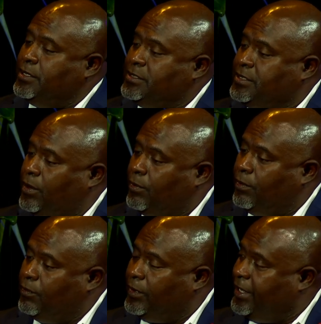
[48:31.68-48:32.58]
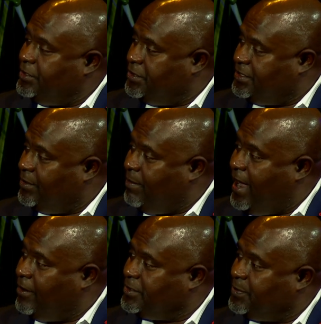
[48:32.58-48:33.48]
So relationship
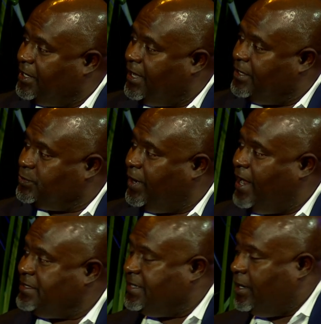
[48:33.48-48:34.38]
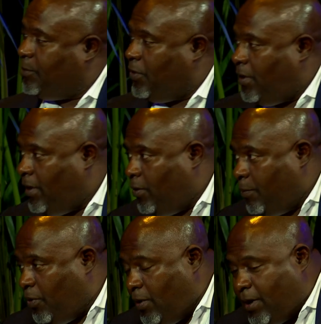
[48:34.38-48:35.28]
matters because when I say to Paul, or
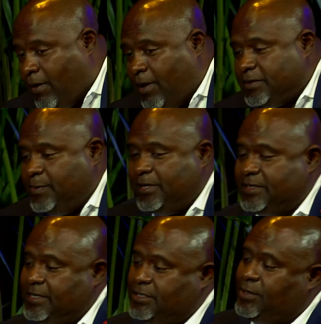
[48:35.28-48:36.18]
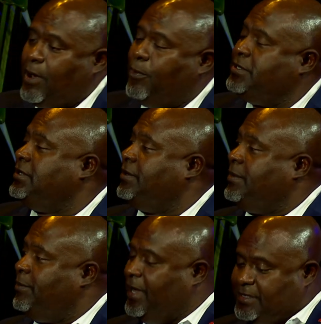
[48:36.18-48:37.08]
Paul calls me and says, Joe, I want you to
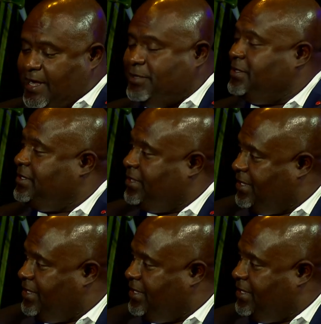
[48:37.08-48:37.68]
pay attention to